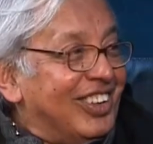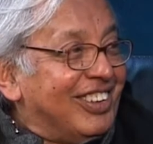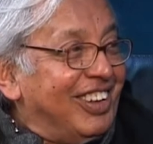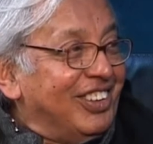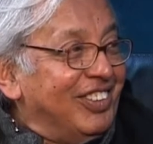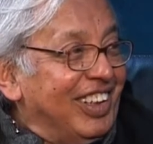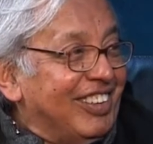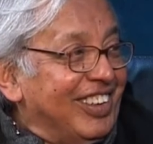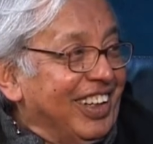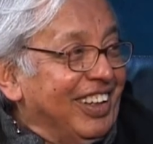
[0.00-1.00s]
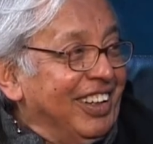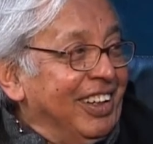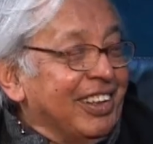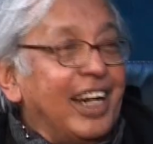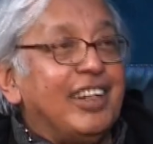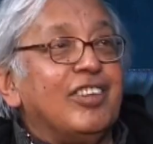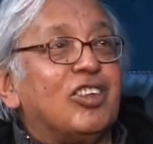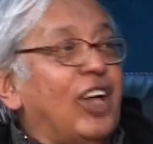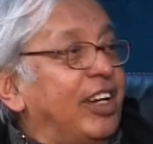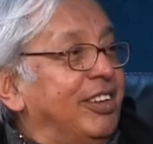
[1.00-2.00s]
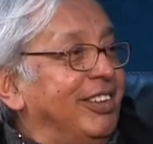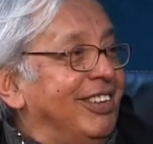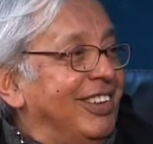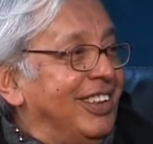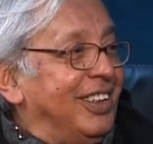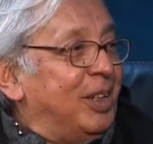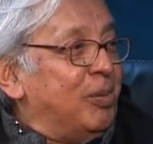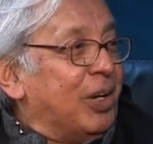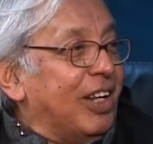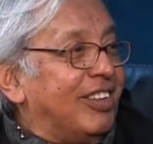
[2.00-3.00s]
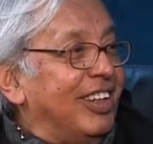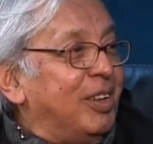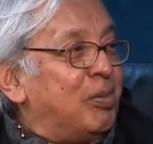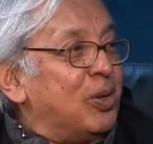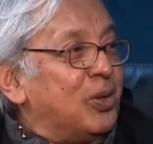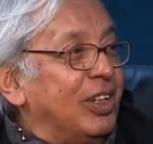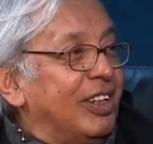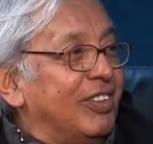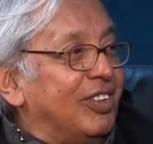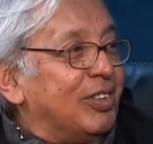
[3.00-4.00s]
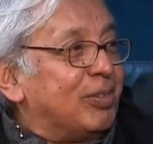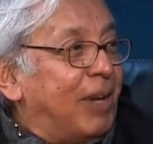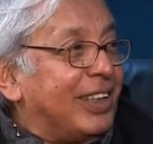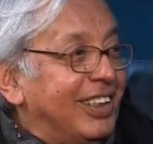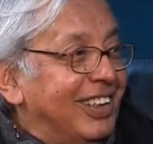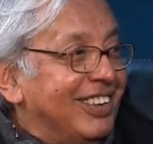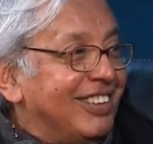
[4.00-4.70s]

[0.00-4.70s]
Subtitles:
controversy. That is son praising the beauty of his mother. This